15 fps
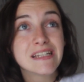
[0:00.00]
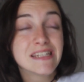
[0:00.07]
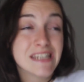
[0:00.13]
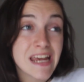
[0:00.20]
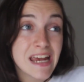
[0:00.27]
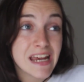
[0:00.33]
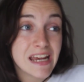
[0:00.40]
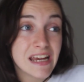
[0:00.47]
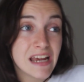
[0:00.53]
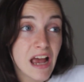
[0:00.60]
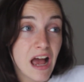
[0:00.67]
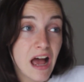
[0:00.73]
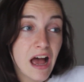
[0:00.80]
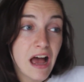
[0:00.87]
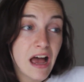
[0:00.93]
today
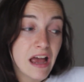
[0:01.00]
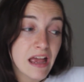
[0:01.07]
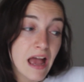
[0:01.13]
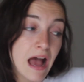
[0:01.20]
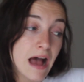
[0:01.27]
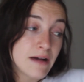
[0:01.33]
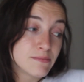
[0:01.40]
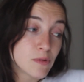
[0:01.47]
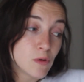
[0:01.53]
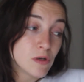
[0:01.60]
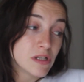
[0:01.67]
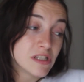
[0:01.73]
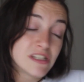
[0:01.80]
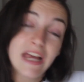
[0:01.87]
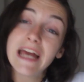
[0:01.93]
I am
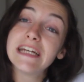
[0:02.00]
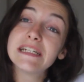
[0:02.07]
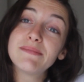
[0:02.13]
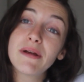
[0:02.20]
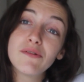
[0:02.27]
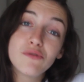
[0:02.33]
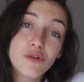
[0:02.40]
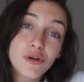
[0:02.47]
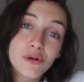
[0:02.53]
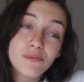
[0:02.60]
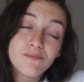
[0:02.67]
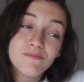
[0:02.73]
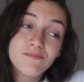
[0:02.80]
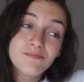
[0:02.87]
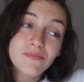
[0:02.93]
going to tidy my
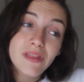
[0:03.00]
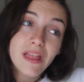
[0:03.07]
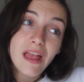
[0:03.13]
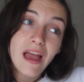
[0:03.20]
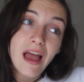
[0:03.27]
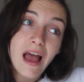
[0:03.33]
room